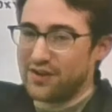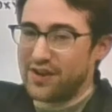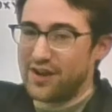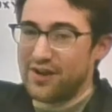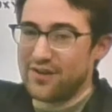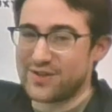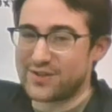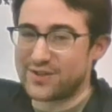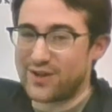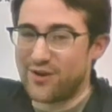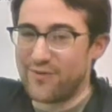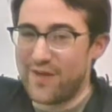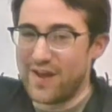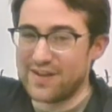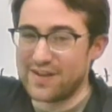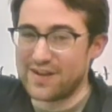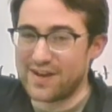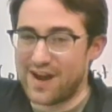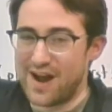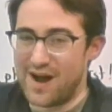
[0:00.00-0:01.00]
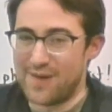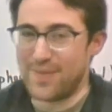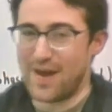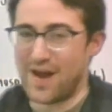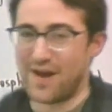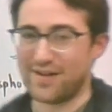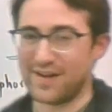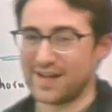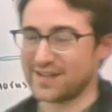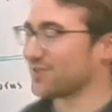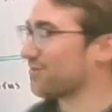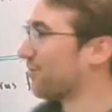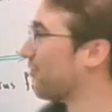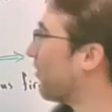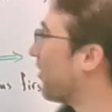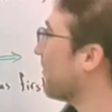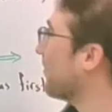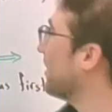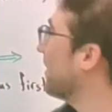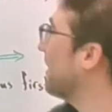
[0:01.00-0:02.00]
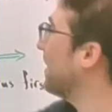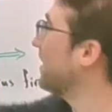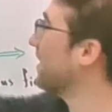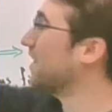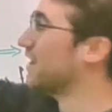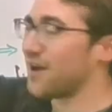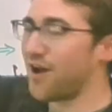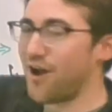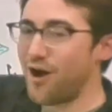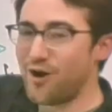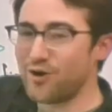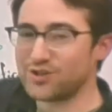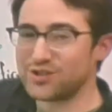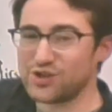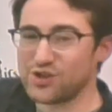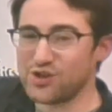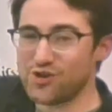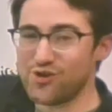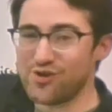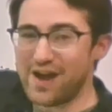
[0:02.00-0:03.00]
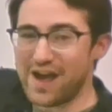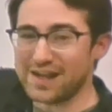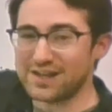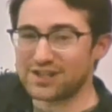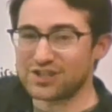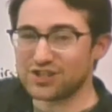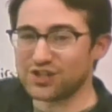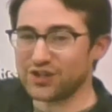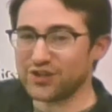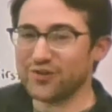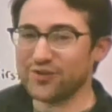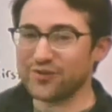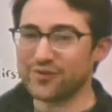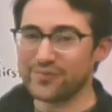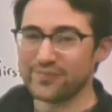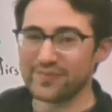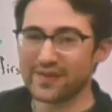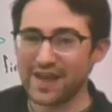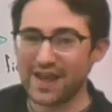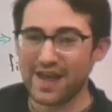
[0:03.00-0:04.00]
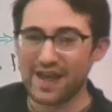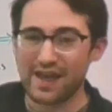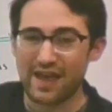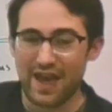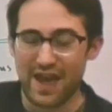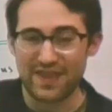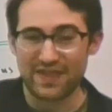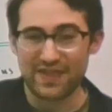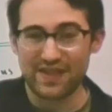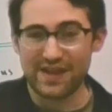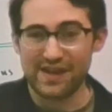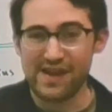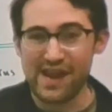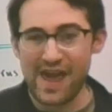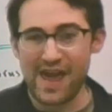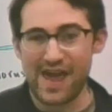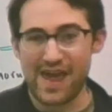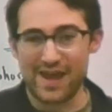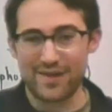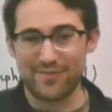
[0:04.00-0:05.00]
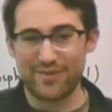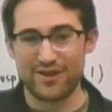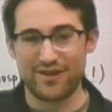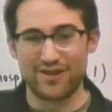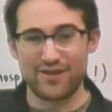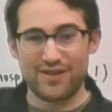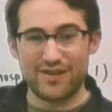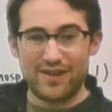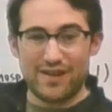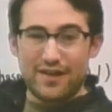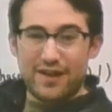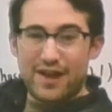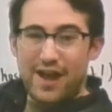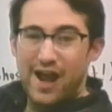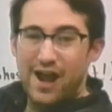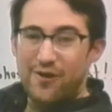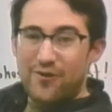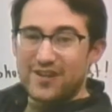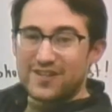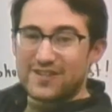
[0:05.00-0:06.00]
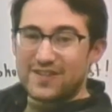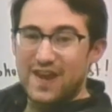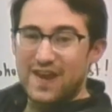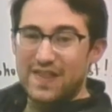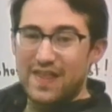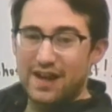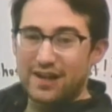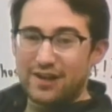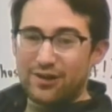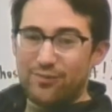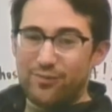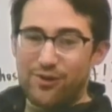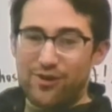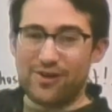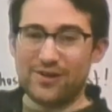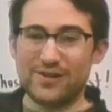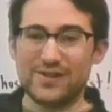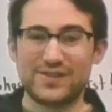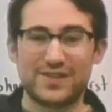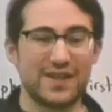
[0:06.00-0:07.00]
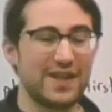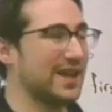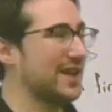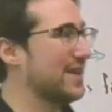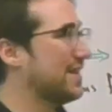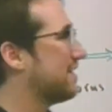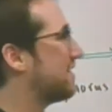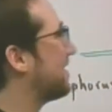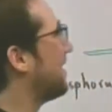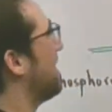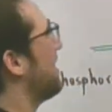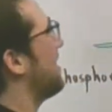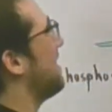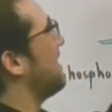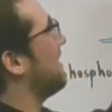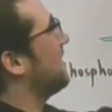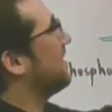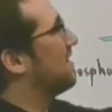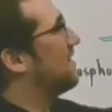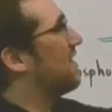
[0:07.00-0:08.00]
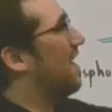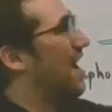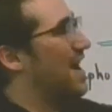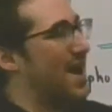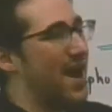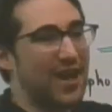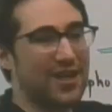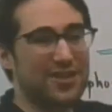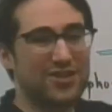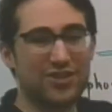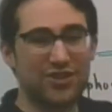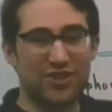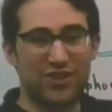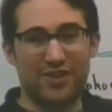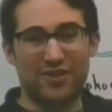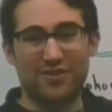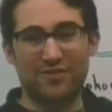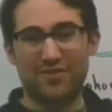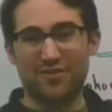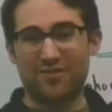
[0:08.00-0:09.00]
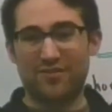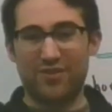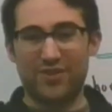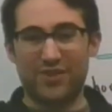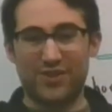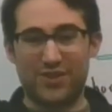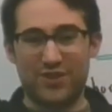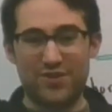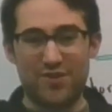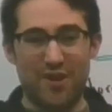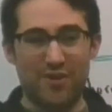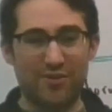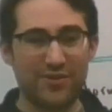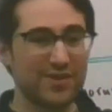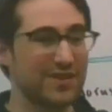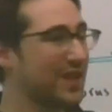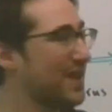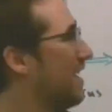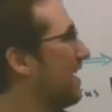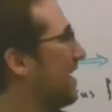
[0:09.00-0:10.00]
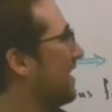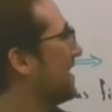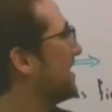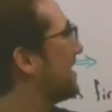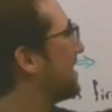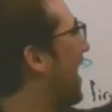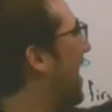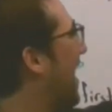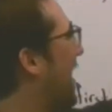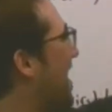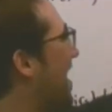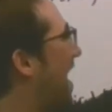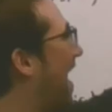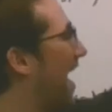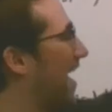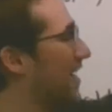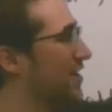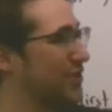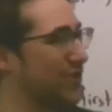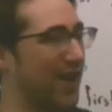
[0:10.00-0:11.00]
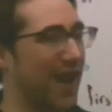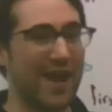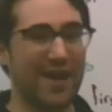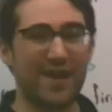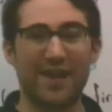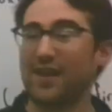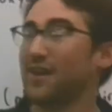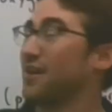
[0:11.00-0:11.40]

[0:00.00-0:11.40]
here, this covalent compound, has the formula O2H2, and the name, how we say that in words, is dioxygen, for the 2 O's, dihydride,